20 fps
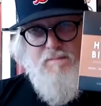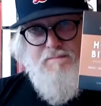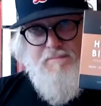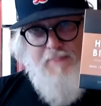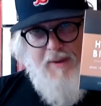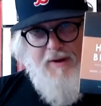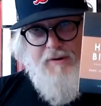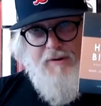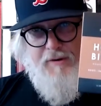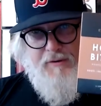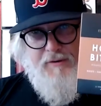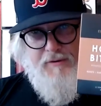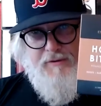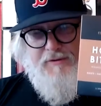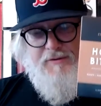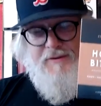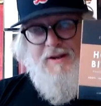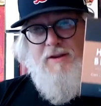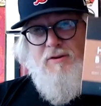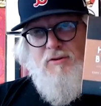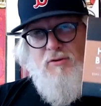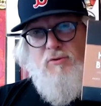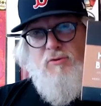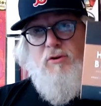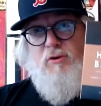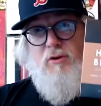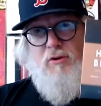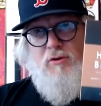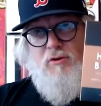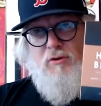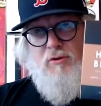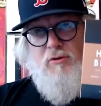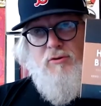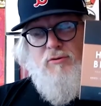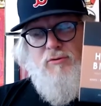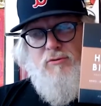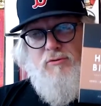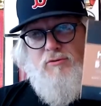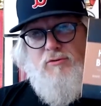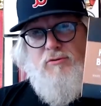bitters that you can
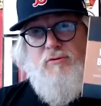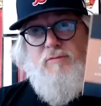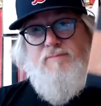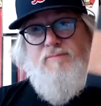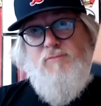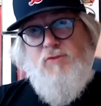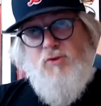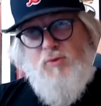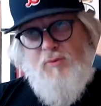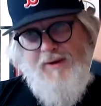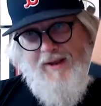use to